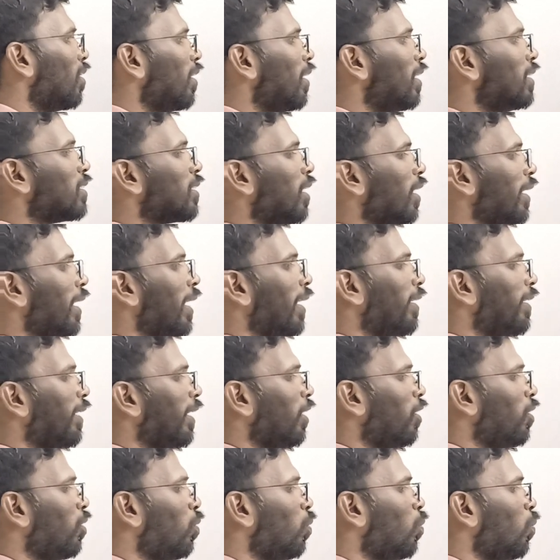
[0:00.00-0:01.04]
is
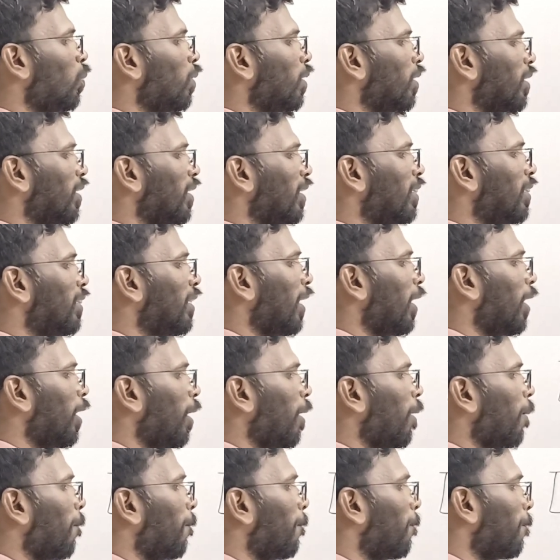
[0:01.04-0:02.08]
connected to
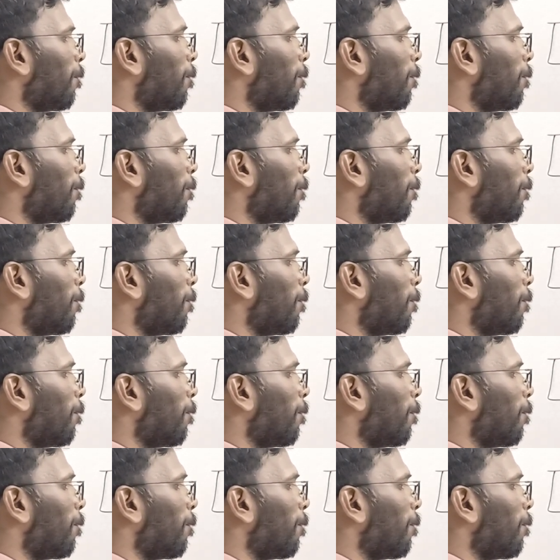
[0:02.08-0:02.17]
ethane.